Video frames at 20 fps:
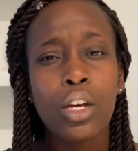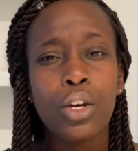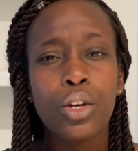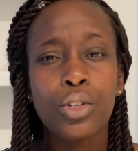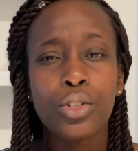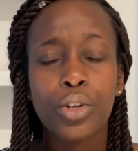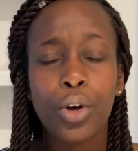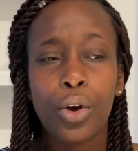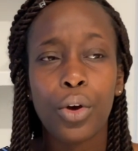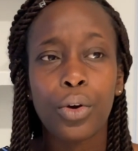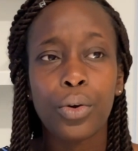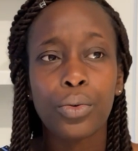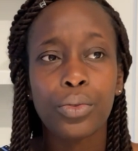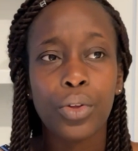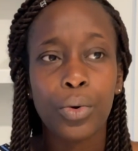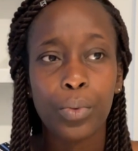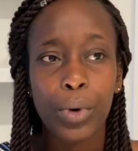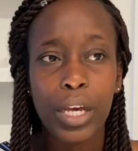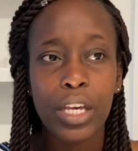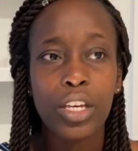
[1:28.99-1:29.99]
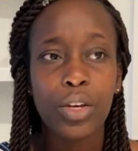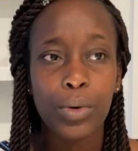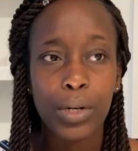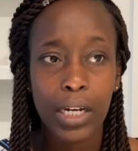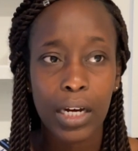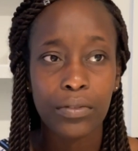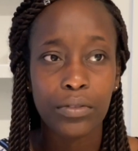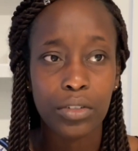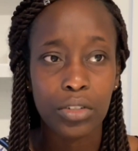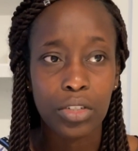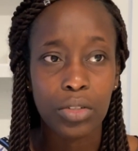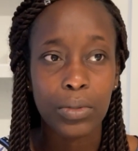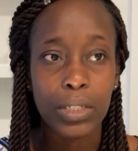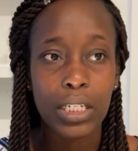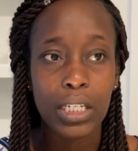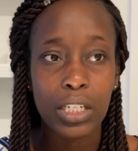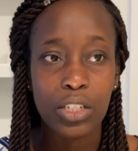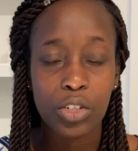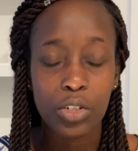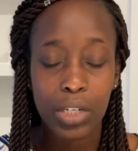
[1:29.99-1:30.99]
So the way you would have to do it
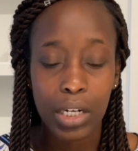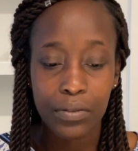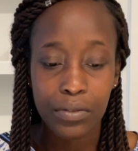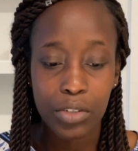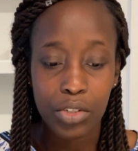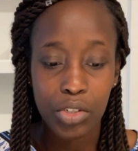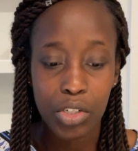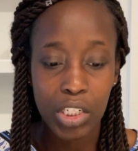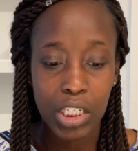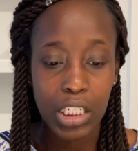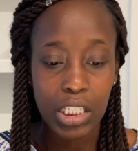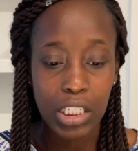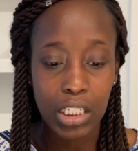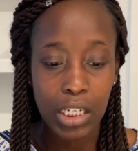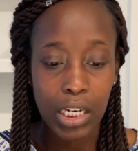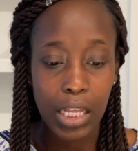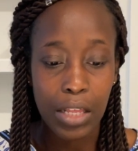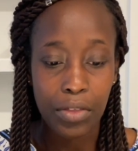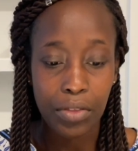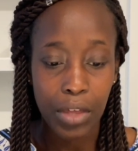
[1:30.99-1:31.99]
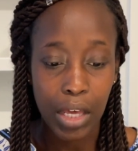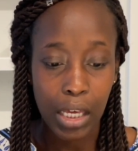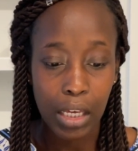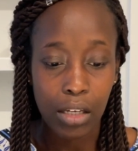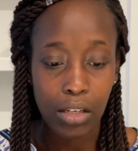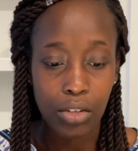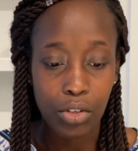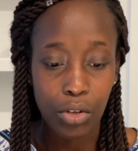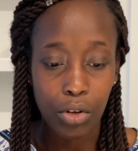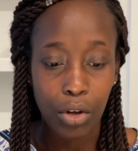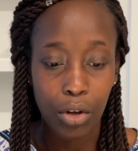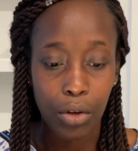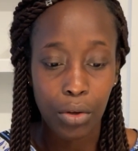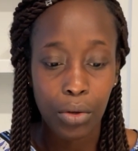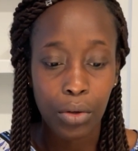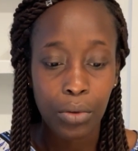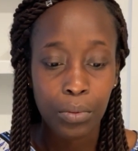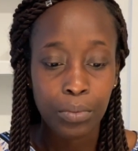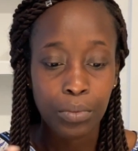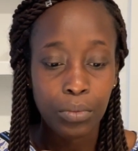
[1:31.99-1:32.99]
is you'd have to strategically think,
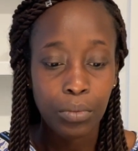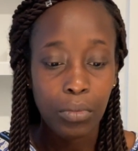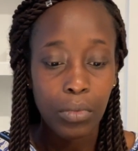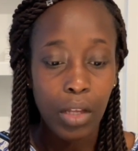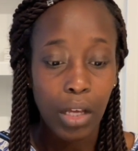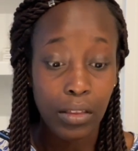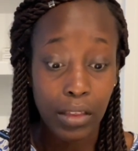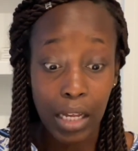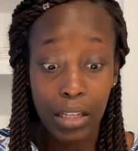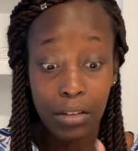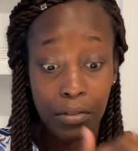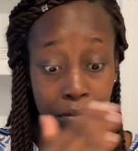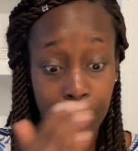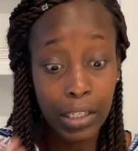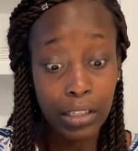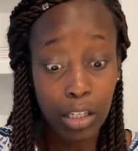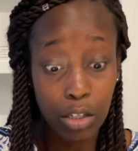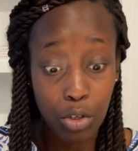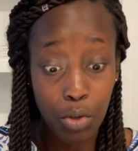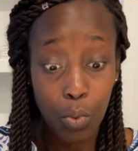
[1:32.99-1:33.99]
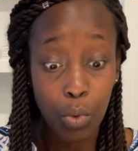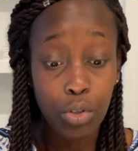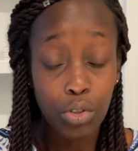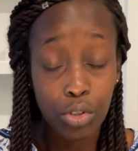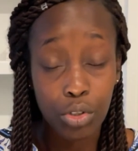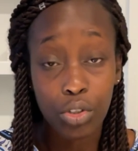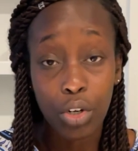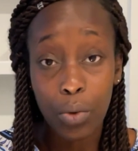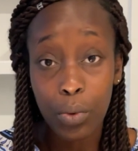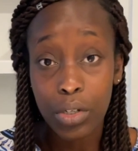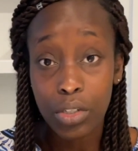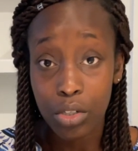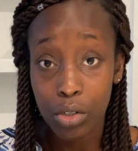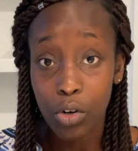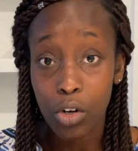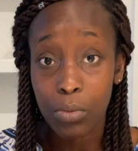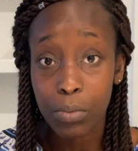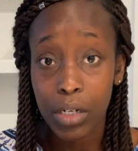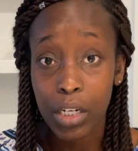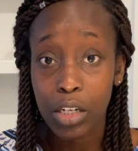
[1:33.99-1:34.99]
that the fact that you want to go on
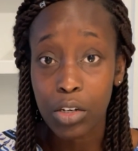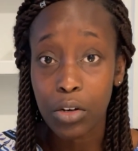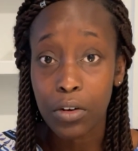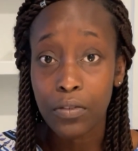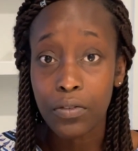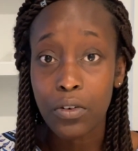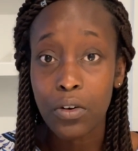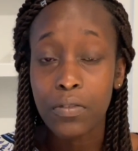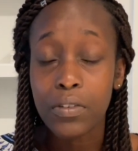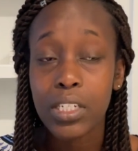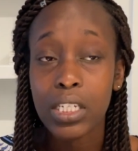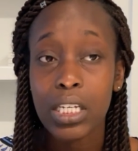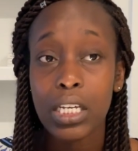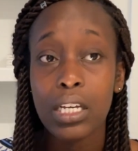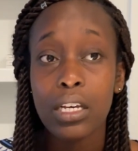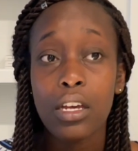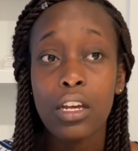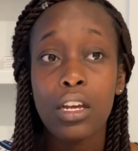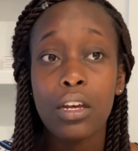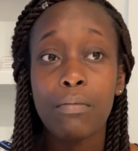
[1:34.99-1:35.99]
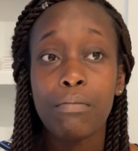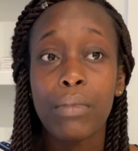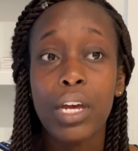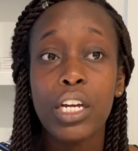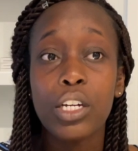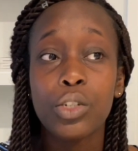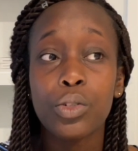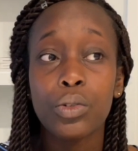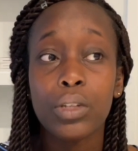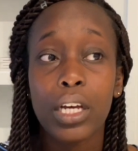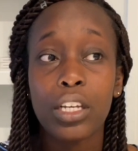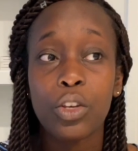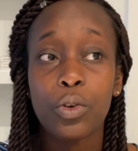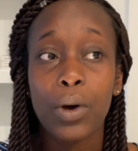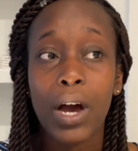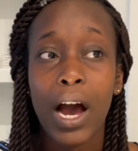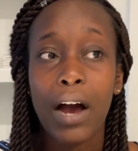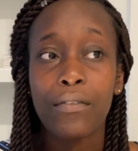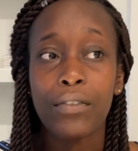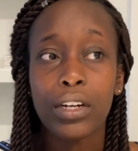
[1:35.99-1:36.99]
secondment in your fourth seat, make sure that you
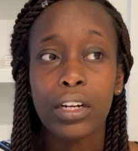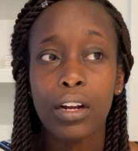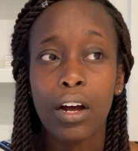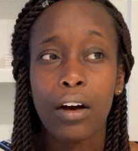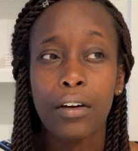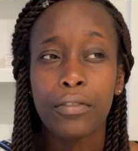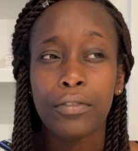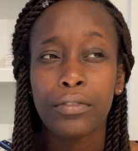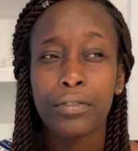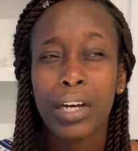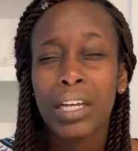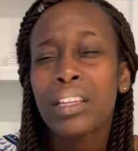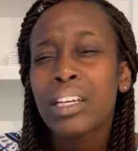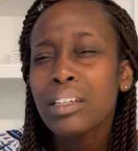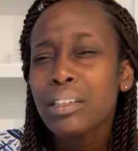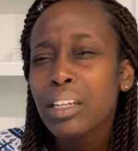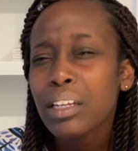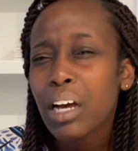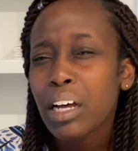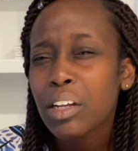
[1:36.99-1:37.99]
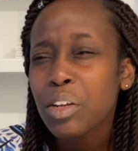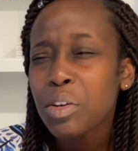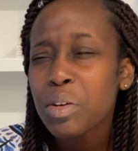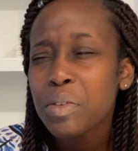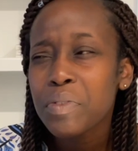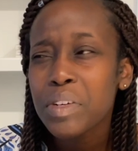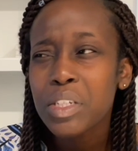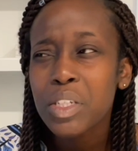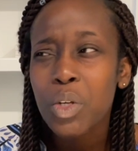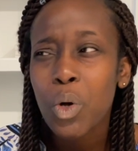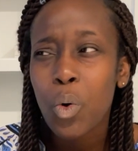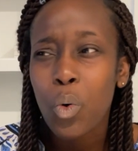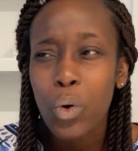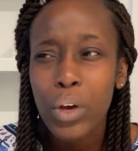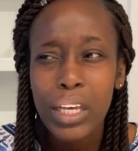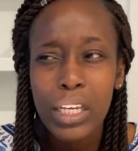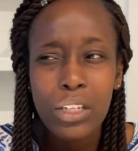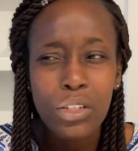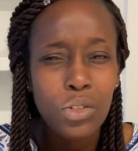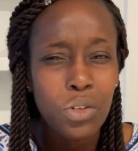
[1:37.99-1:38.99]
have enough, I don't know if it's
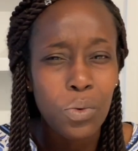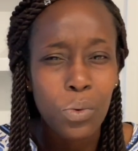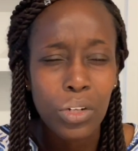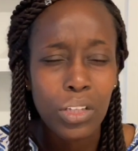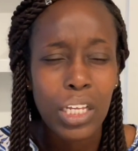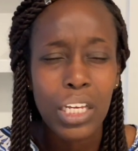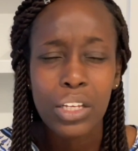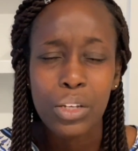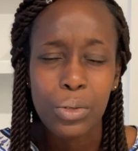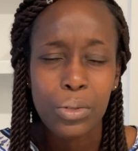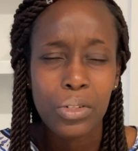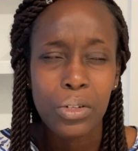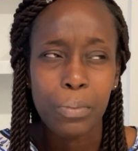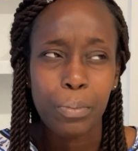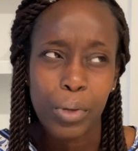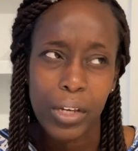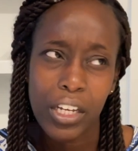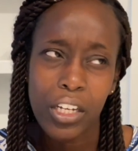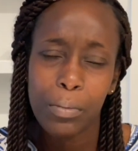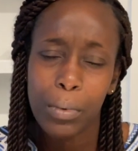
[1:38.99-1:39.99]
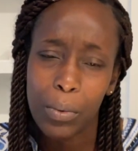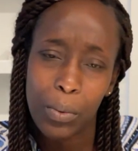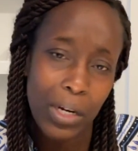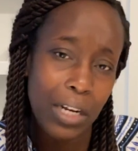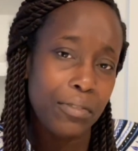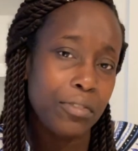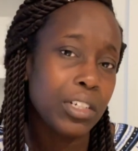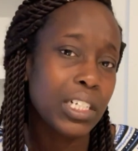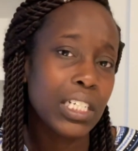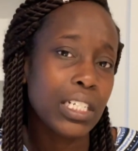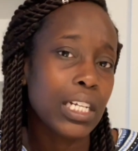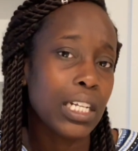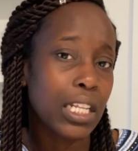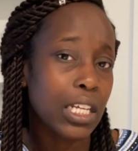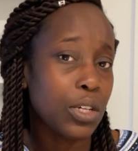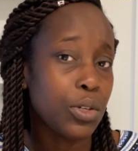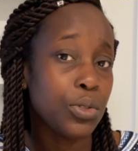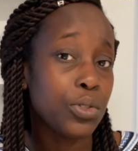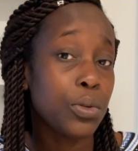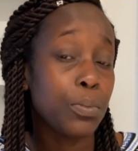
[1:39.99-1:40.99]
coins or what they use to bid, but whatever it is that they
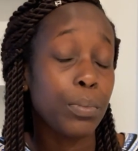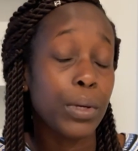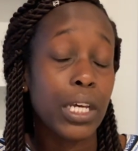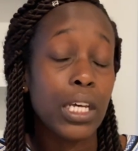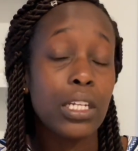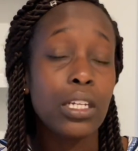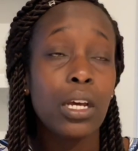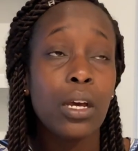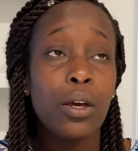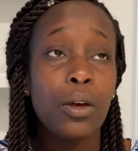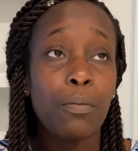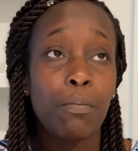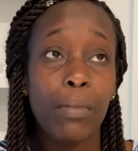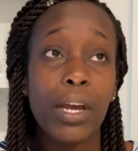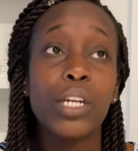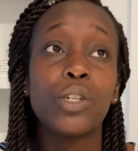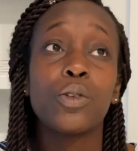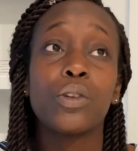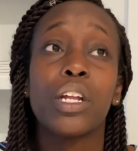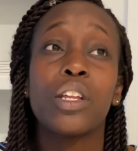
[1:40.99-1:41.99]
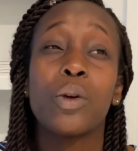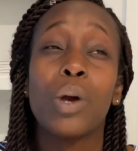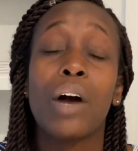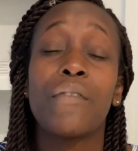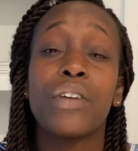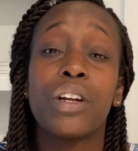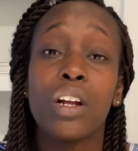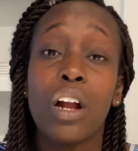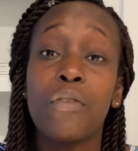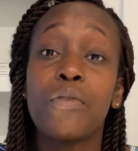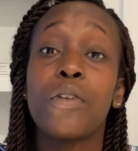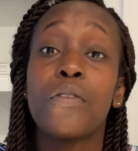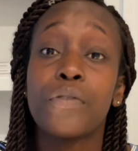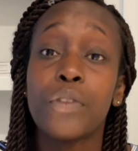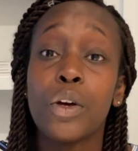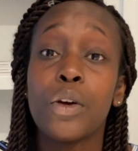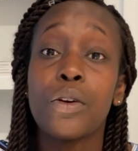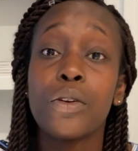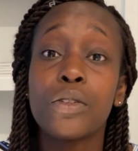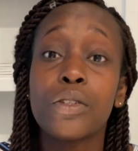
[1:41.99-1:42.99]
use to bid, make sure that you have enough of
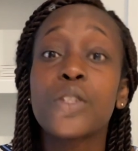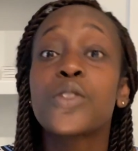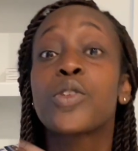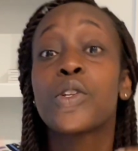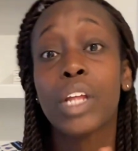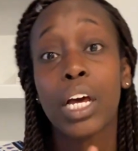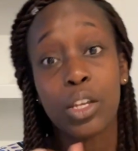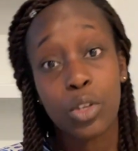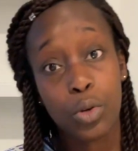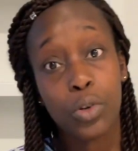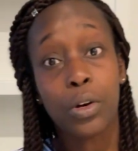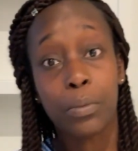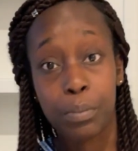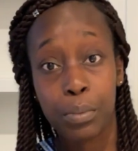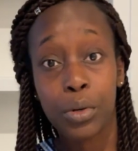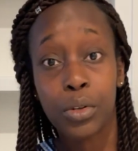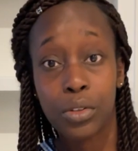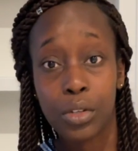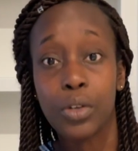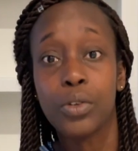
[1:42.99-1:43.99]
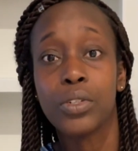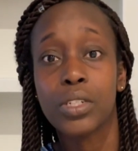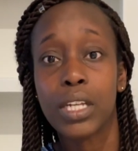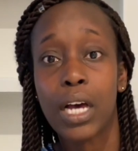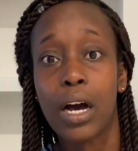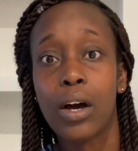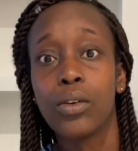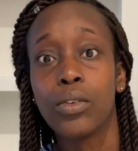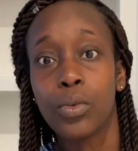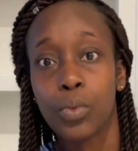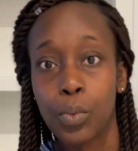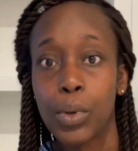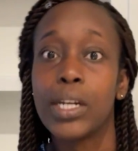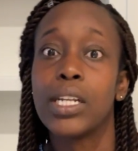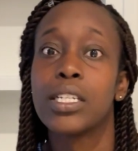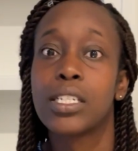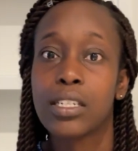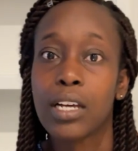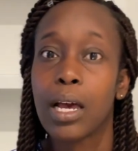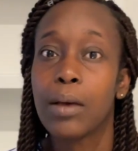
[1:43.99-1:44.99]
those so that you can put those down when
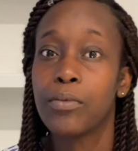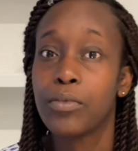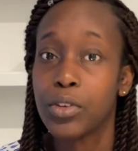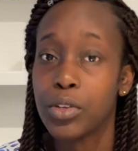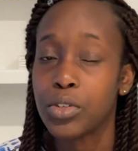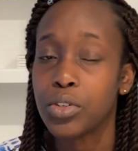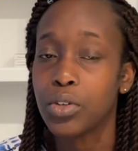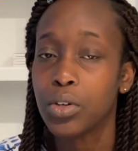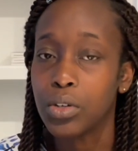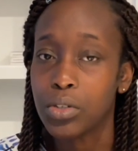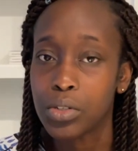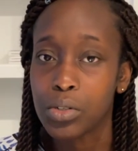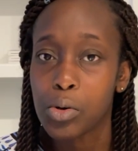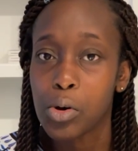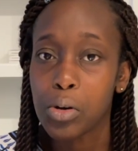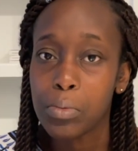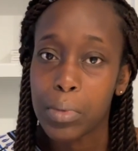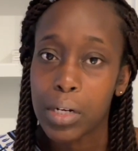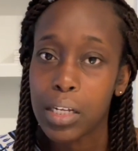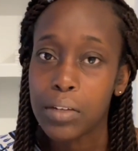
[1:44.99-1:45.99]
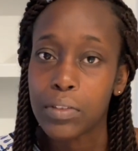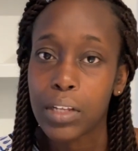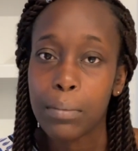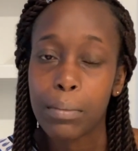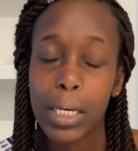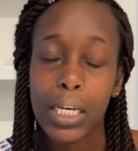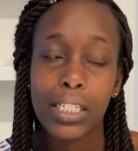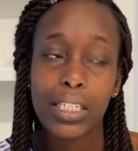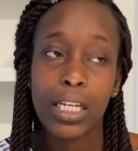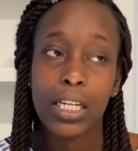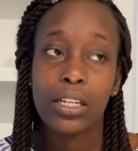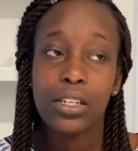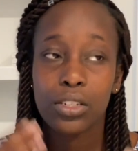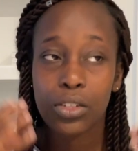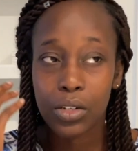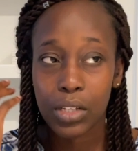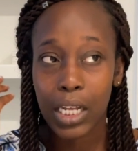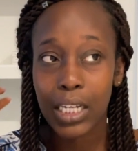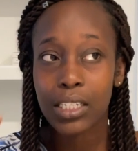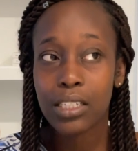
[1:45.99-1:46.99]
it's time for you to go on secondment, if that makes sense. So
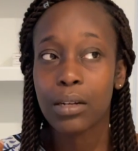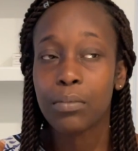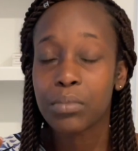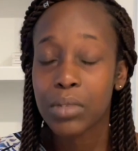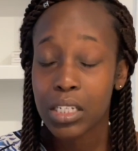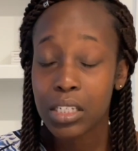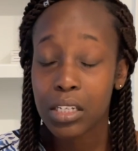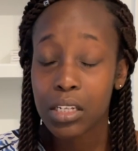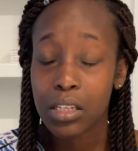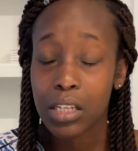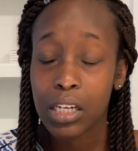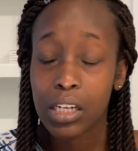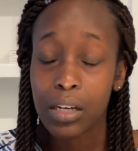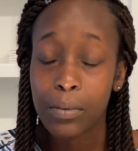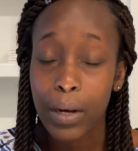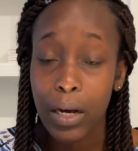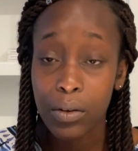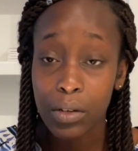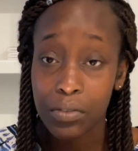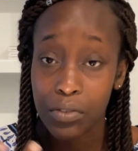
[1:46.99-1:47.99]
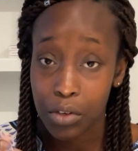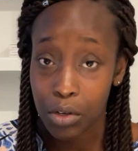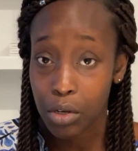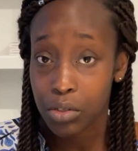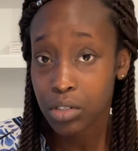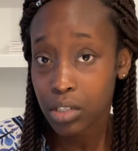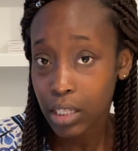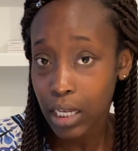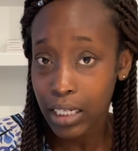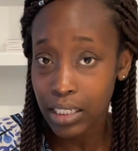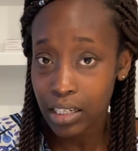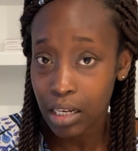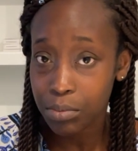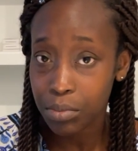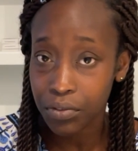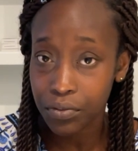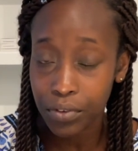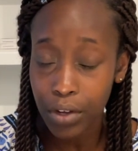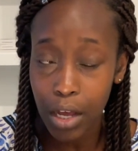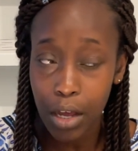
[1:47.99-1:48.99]
that's something to think about if you go to that type
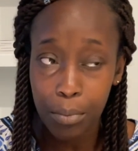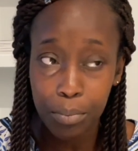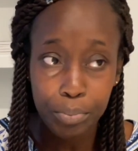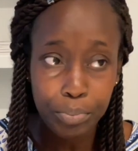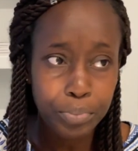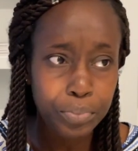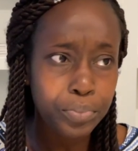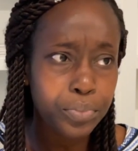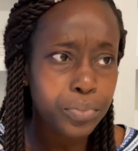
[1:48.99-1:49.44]
of firm.